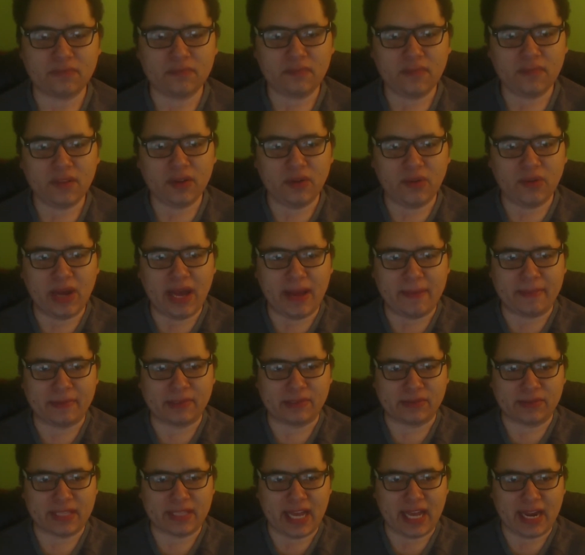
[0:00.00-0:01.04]
what happens
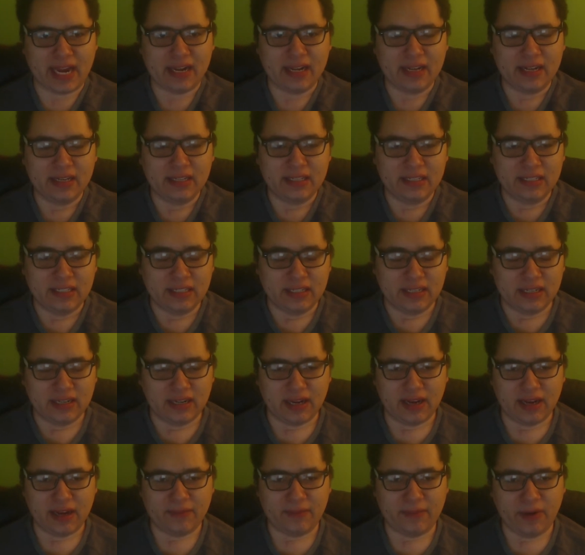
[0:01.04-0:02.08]
with that.
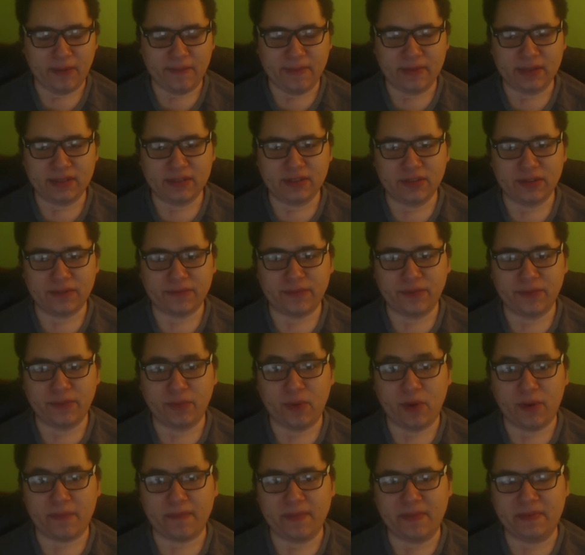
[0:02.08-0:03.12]
I'm hoping to do a few
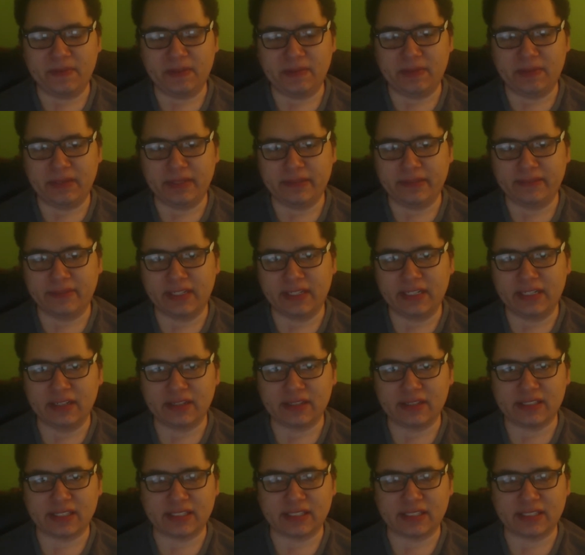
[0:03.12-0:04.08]
more PvP videos.